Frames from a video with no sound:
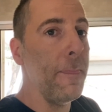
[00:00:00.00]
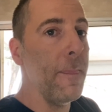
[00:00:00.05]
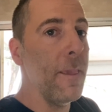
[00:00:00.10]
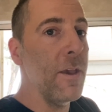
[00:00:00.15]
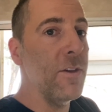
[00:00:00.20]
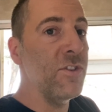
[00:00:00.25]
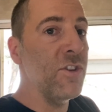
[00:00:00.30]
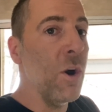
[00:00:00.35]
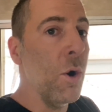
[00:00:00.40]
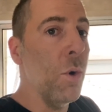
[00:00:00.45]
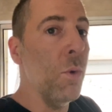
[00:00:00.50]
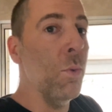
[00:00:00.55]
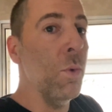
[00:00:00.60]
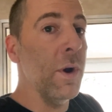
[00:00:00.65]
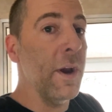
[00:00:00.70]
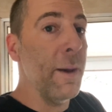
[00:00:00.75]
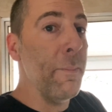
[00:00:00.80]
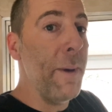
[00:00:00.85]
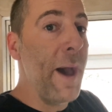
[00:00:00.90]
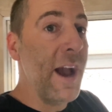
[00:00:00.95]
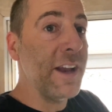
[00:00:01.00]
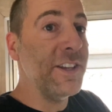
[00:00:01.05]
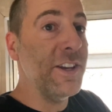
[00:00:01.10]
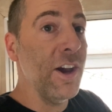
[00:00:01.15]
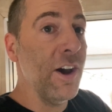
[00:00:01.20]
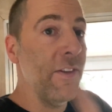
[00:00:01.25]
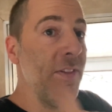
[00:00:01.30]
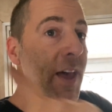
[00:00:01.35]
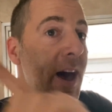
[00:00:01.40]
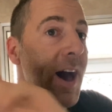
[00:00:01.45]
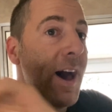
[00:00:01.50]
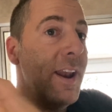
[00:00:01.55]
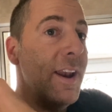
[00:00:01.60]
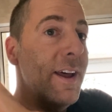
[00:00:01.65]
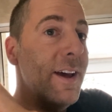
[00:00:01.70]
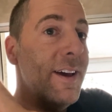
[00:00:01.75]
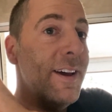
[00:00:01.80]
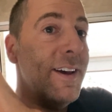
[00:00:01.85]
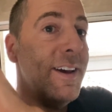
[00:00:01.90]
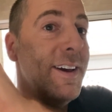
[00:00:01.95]
So we'll get back to you on that.
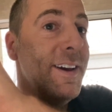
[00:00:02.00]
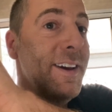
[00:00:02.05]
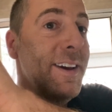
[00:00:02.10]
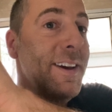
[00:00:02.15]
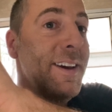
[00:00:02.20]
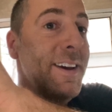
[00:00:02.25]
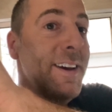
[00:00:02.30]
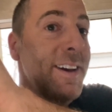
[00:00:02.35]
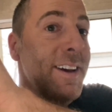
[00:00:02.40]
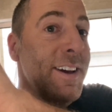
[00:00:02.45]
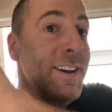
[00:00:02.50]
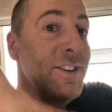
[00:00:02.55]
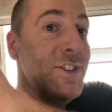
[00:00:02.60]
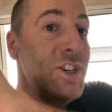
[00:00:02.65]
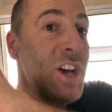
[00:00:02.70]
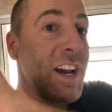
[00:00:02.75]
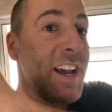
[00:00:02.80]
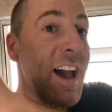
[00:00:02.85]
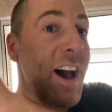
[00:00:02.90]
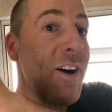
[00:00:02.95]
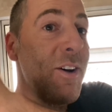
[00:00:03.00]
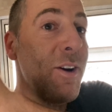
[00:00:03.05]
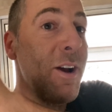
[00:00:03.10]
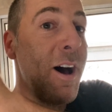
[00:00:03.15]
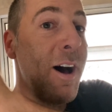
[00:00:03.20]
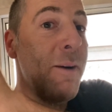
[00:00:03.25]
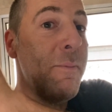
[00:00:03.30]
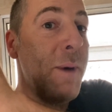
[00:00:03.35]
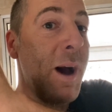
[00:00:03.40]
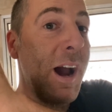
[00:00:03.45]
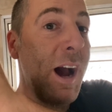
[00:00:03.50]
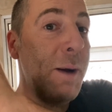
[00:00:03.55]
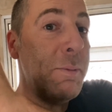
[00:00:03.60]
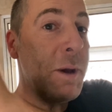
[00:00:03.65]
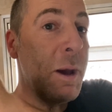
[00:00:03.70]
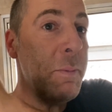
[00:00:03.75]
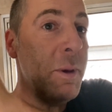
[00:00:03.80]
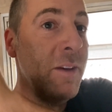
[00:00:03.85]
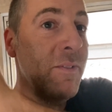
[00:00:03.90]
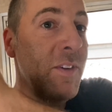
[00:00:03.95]
Check out my
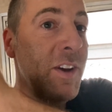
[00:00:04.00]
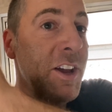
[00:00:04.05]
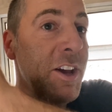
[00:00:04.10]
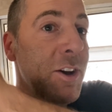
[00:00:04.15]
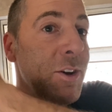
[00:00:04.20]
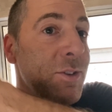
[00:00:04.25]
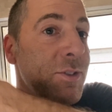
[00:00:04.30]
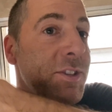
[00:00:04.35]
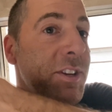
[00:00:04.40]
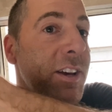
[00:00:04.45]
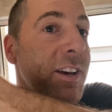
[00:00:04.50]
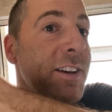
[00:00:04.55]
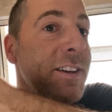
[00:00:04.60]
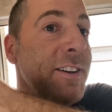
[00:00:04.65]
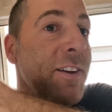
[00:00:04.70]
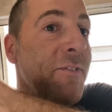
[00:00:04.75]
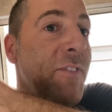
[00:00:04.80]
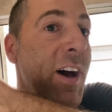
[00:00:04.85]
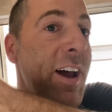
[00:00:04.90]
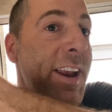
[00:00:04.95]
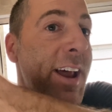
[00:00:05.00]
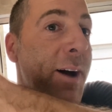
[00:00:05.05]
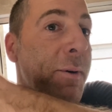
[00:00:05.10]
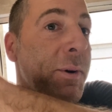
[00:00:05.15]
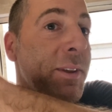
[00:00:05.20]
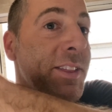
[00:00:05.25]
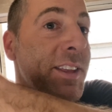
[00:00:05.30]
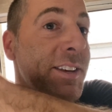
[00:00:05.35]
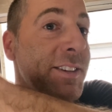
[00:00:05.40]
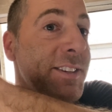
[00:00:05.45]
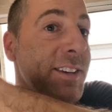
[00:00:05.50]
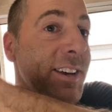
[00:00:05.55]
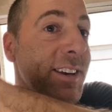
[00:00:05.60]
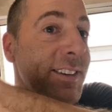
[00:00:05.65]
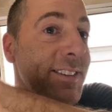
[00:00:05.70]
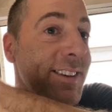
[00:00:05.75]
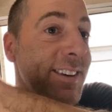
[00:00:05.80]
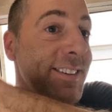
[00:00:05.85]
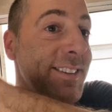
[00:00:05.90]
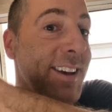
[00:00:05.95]
upcoming videos to find out what this
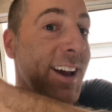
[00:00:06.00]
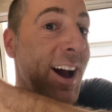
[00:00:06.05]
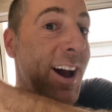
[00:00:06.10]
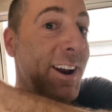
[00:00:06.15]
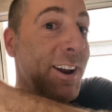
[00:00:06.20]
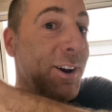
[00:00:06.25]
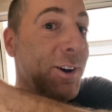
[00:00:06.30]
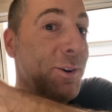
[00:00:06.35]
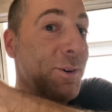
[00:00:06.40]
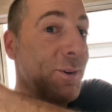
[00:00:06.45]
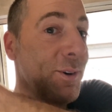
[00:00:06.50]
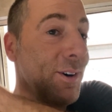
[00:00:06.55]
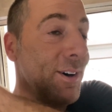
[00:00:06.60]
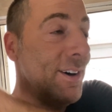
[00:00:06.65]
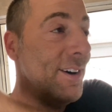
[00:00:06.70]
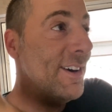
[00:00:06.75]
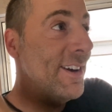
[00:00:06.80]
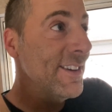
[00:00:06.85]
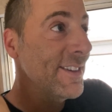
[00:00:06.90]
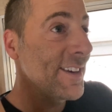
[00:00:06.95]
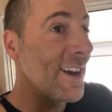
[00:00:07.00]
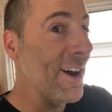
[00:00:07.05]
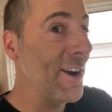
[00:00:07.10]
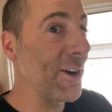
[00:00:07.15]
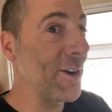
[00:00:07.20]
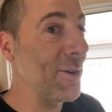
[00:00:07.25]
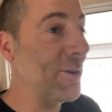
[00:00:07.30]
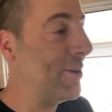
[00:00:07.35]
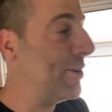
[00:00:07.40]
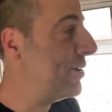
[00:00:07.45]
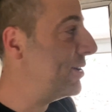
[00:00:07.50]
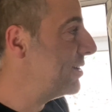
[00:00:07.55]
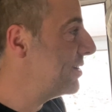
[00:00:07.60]
is. It's kind of cool. It's kind of cool.